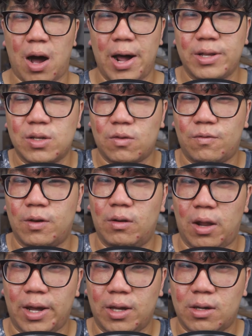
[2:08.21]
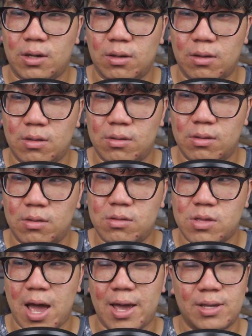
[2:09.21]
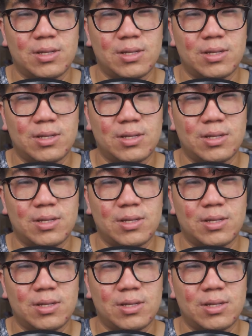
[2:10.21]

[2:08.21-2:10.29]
I just feel like that